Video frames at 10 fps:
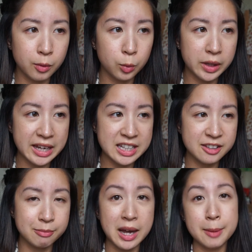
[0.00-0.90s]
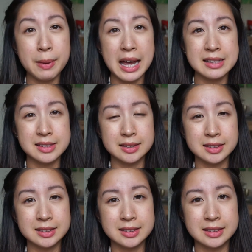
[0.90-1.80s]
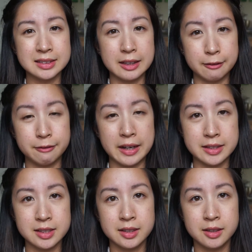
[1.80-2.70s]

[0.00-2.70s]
will any of my past illnesses affect